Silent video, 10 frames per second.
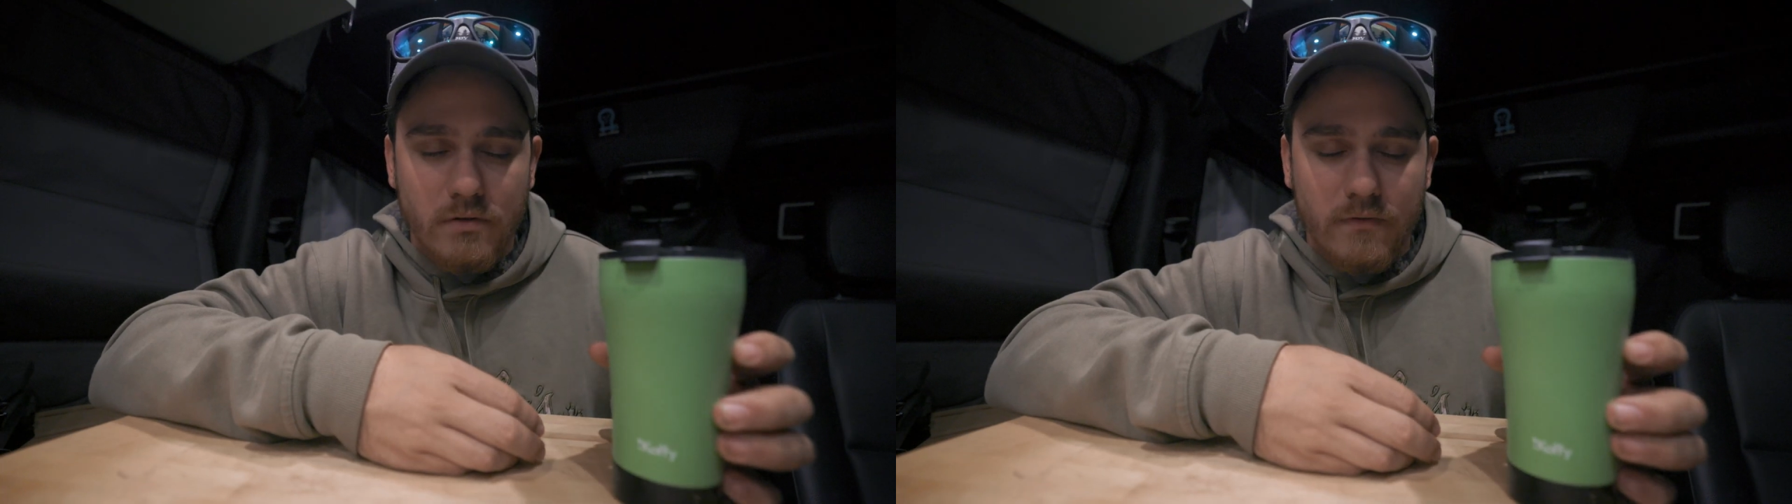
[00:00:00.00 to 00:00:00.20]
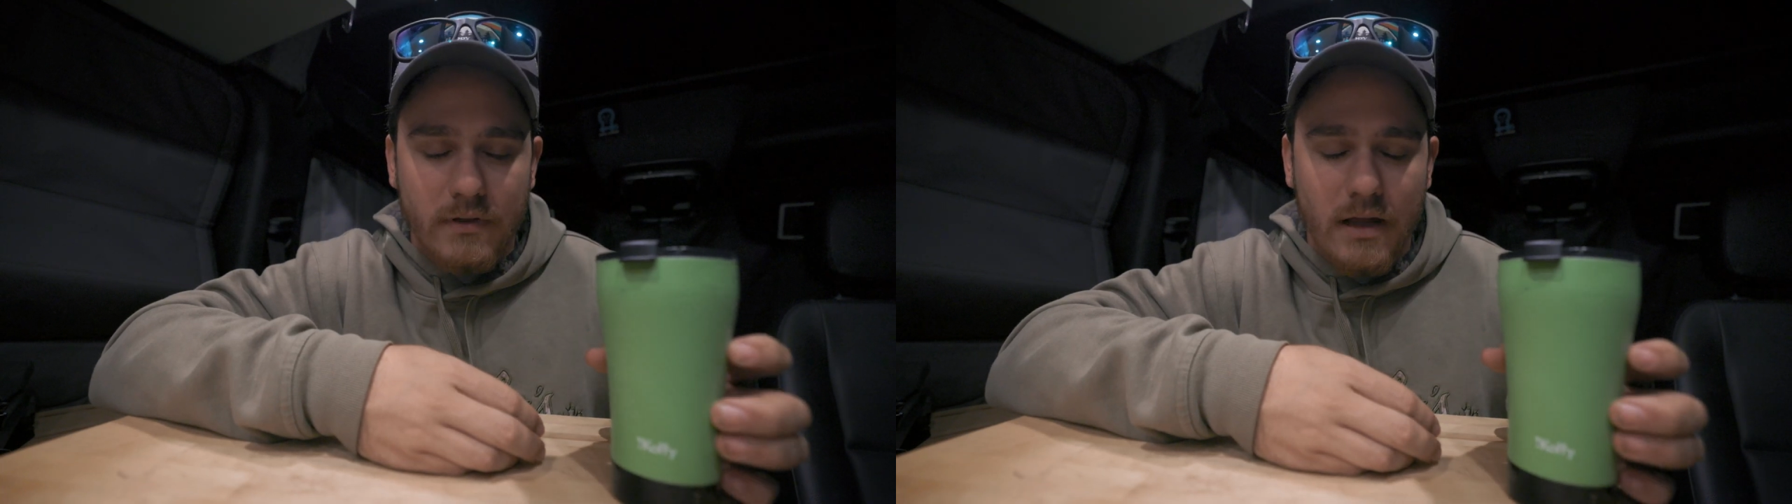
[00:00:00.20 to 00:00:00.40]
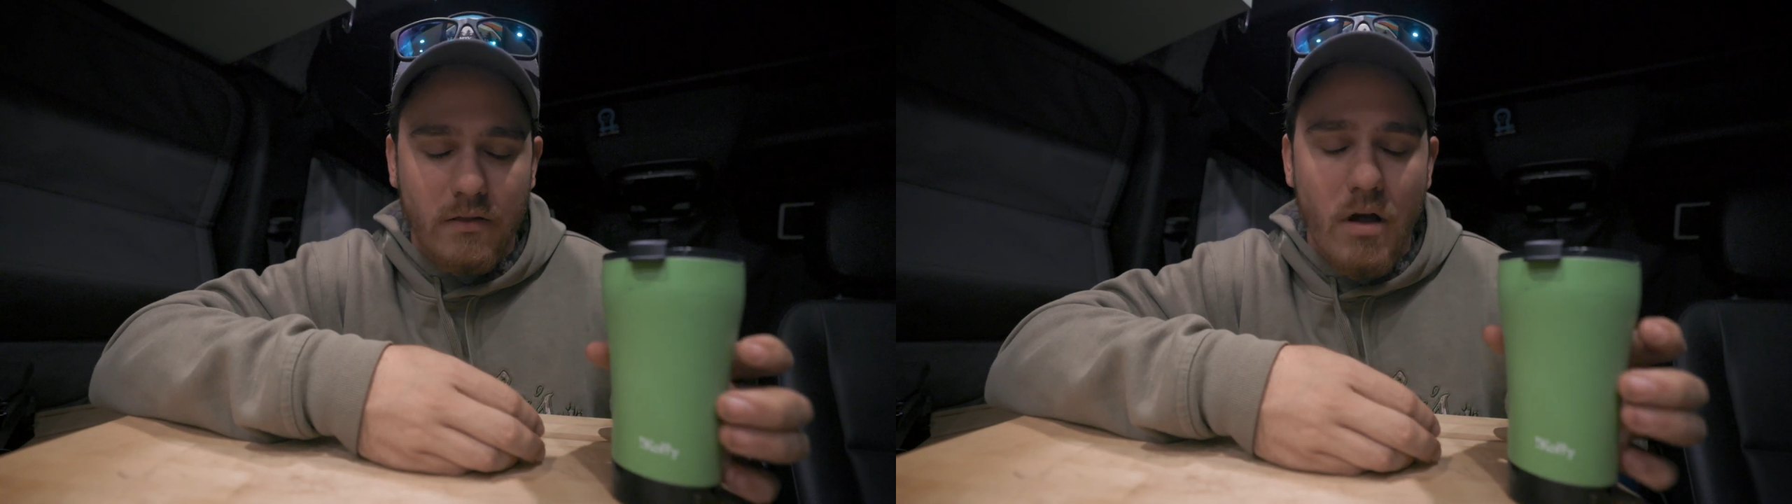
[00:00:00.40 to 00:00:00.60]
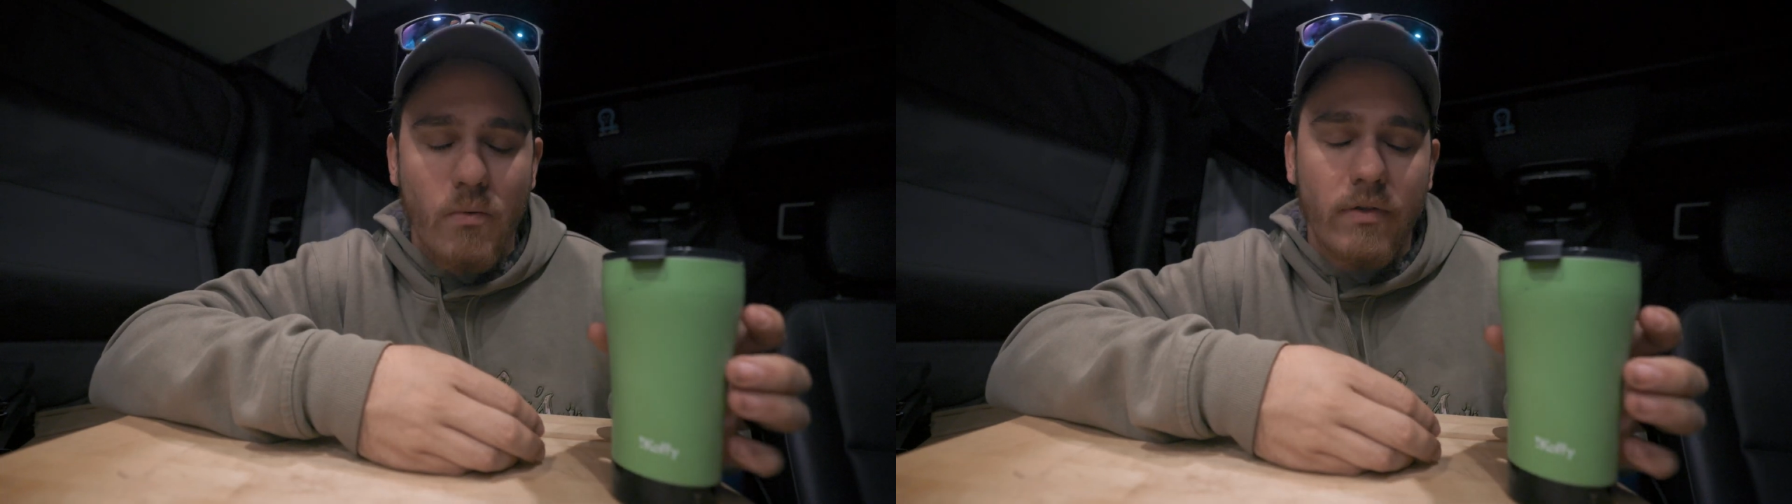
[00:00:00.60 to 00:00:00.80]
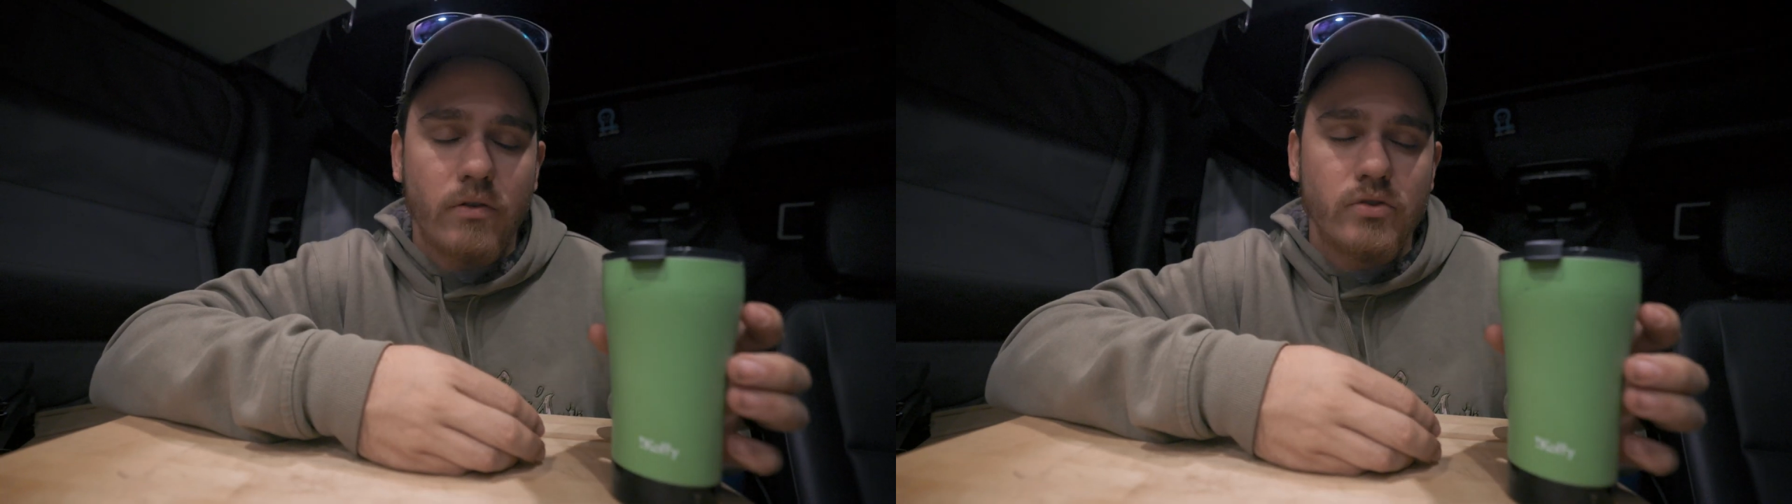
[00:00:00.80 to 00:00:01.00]
for that long
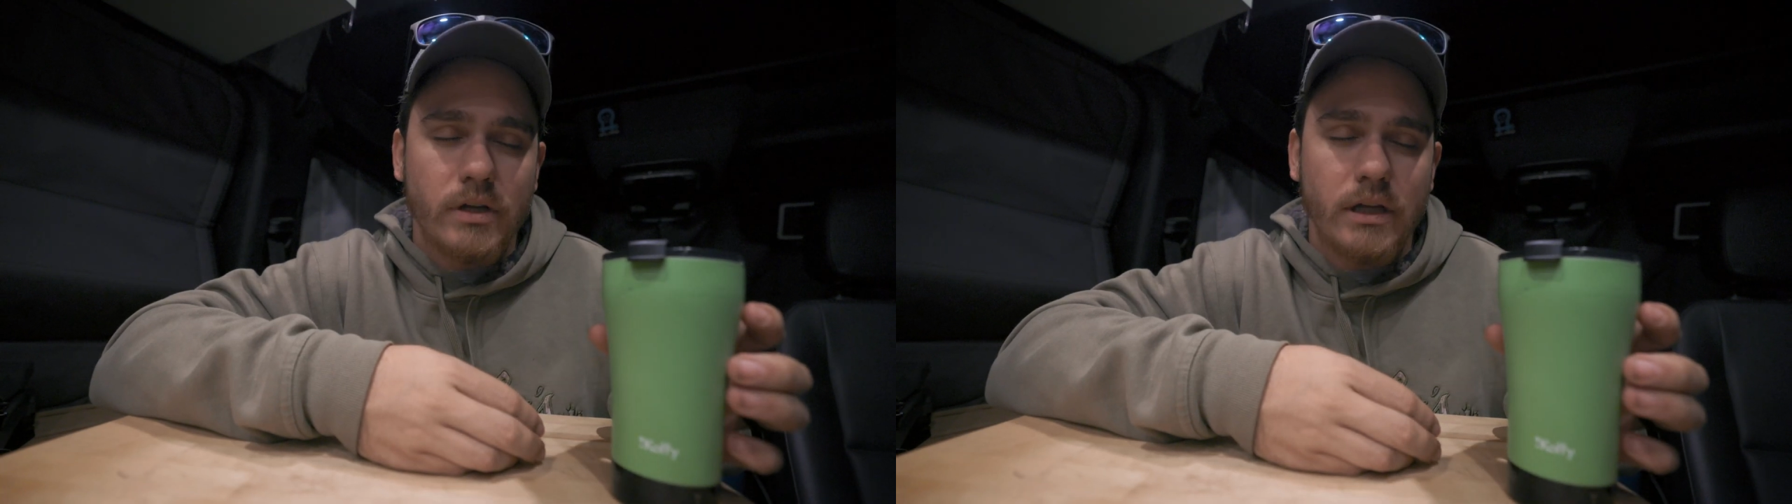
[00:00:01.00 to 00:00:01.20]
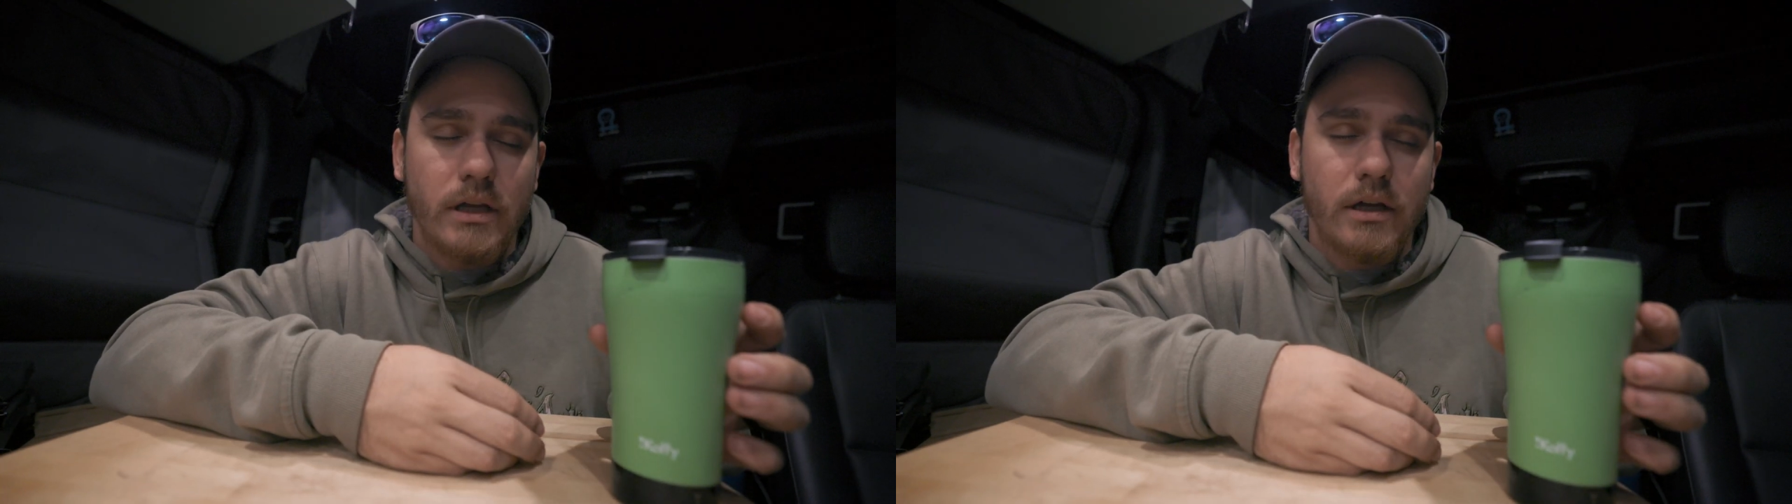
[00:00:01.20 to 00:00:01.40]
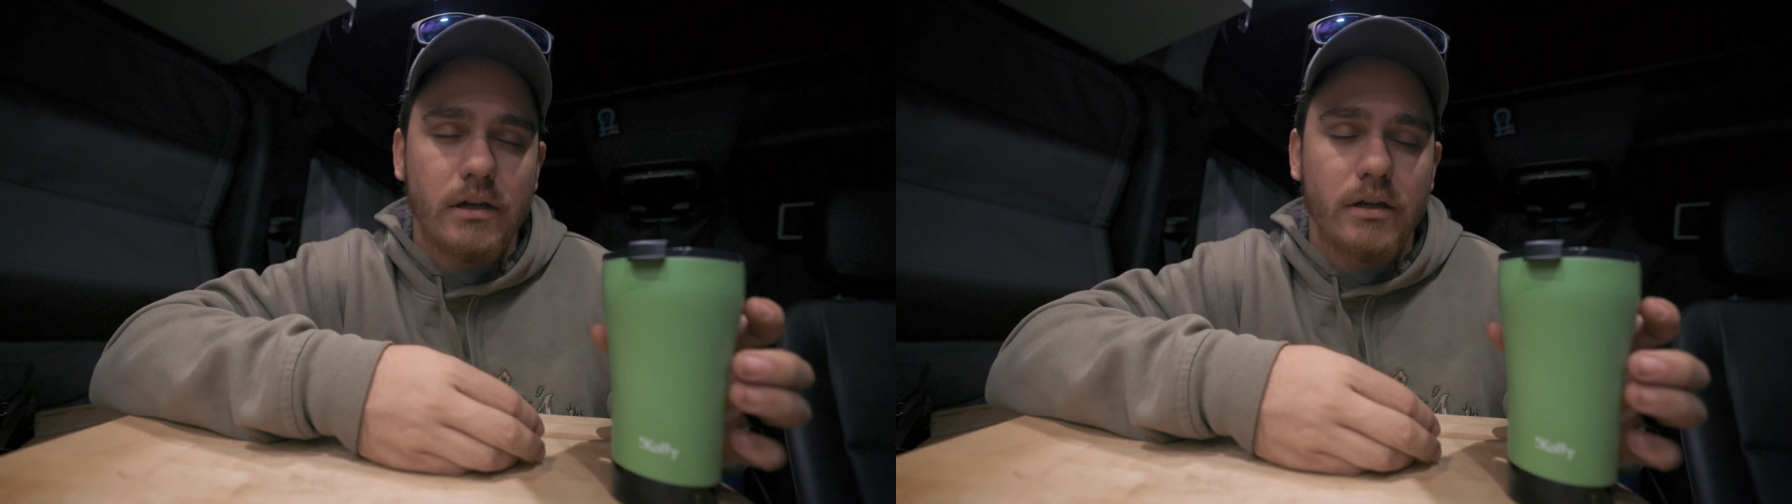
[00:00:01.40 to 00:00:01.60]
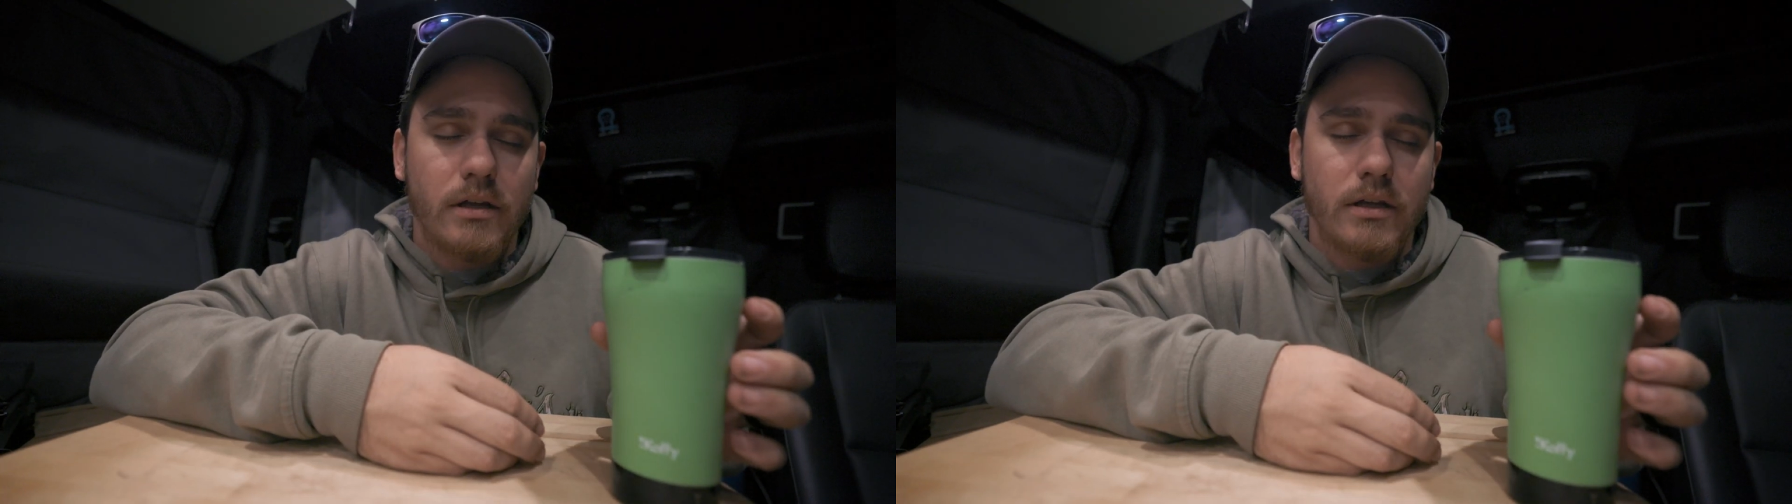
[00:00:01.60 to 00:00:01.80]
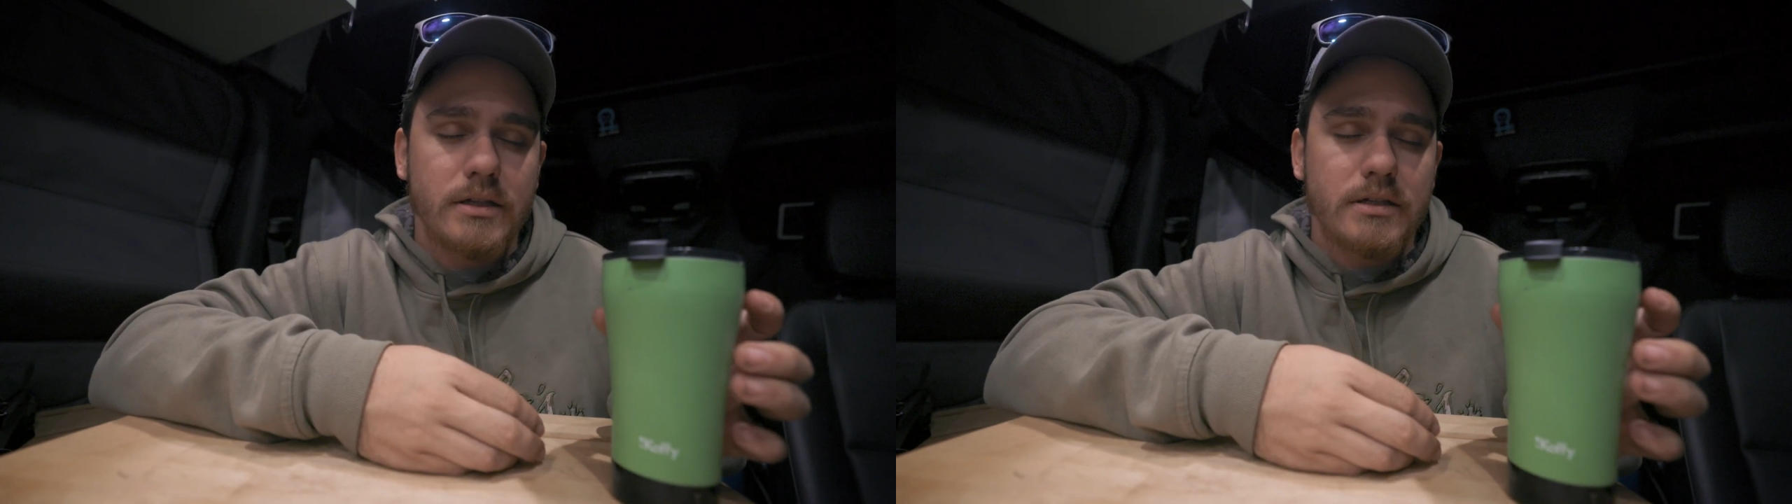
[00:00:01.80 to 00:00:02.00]
without drinking it
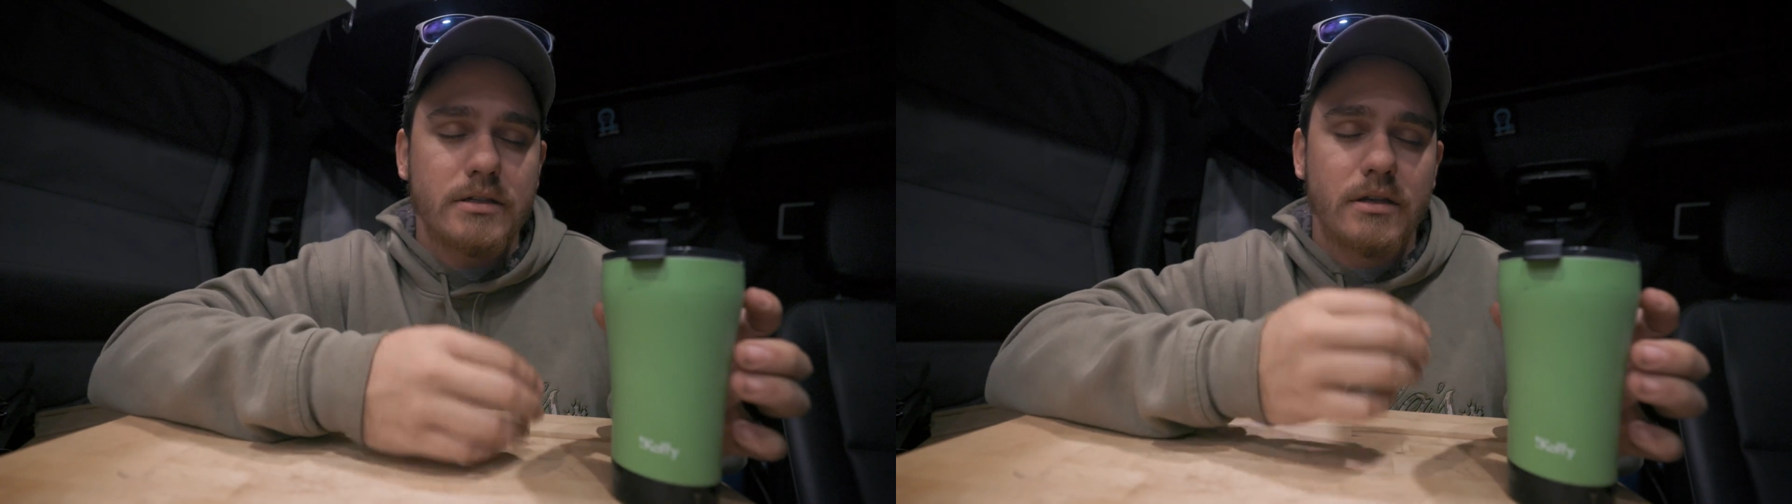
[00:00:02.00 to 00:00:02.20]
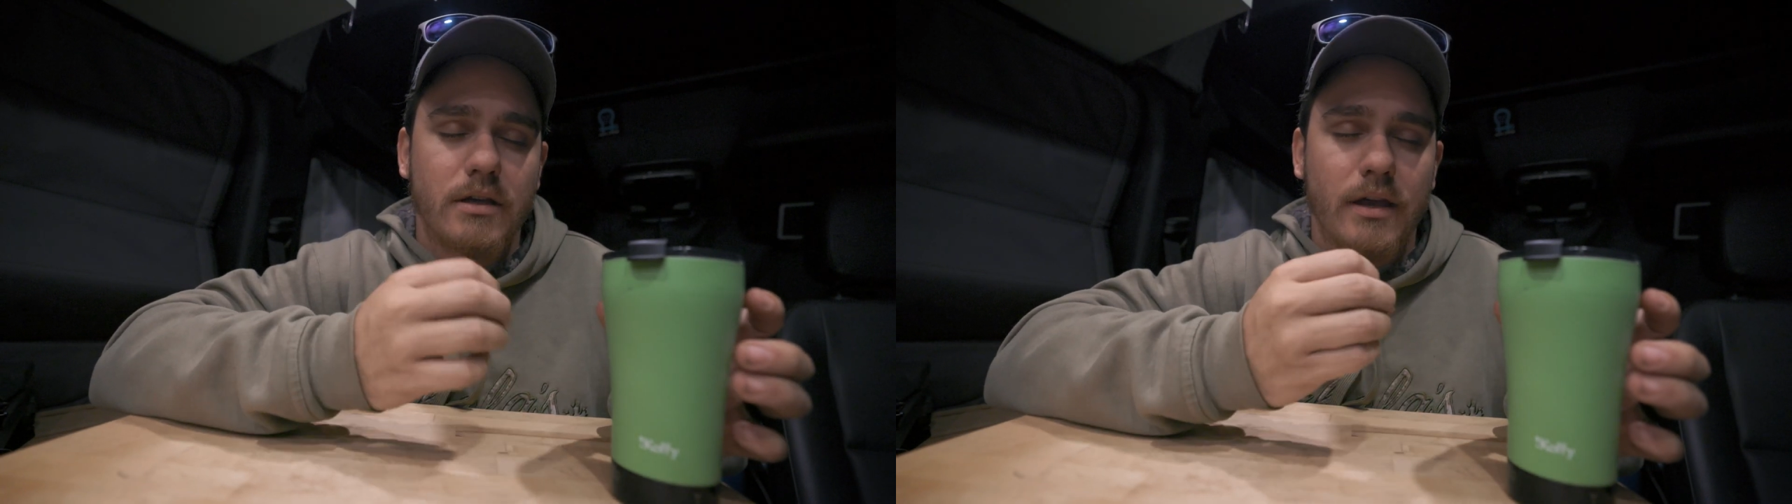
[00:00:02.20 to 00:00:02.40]
is